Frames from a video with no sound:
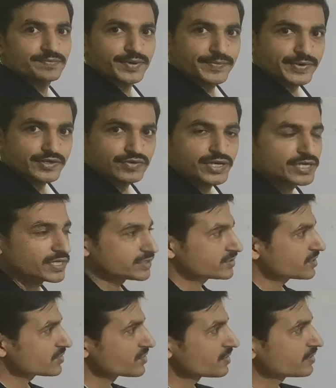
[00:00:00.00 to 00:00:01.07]
In the primitive data
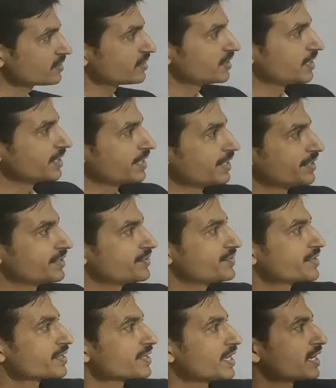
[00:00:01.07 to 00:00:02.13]
structure,
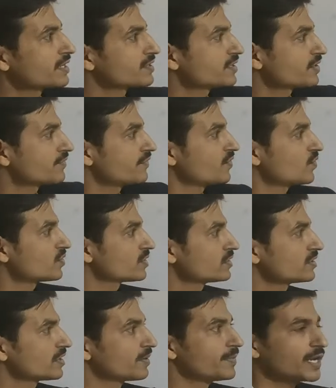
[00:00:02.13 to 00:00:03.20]
integer, character,
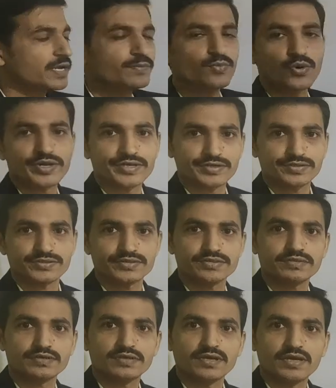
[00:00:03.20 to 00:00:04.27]
float, double and
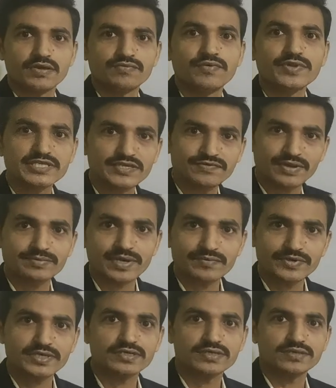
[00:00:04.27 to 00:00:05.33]
pointers. We will see one by
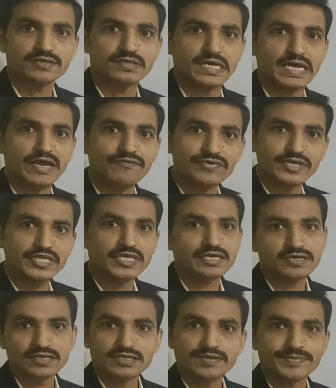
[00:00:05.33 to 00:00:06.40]
one
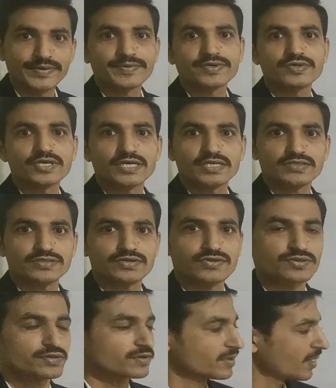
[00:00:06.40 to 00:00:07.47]
everything in the primitive data
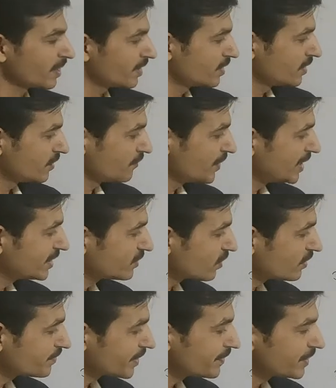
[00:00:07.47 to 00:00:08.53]
structure. While in
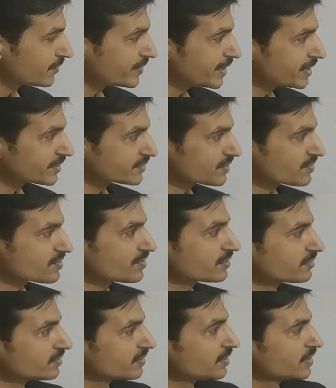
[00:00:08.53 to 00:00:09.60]
non-primitive data
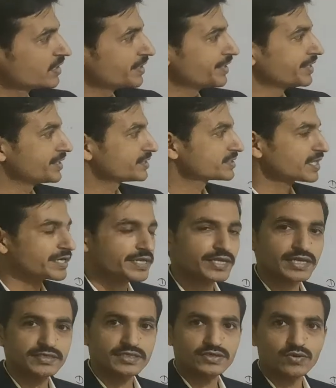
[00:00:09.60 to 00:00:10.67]
structure, it is
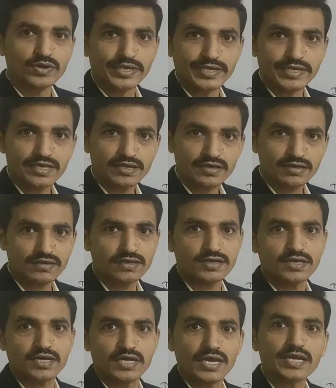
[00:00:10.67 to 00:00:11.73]
categorized into linear
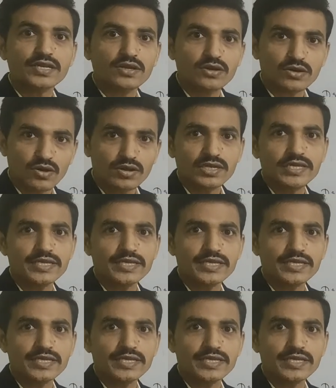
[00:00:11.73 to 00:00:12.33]
and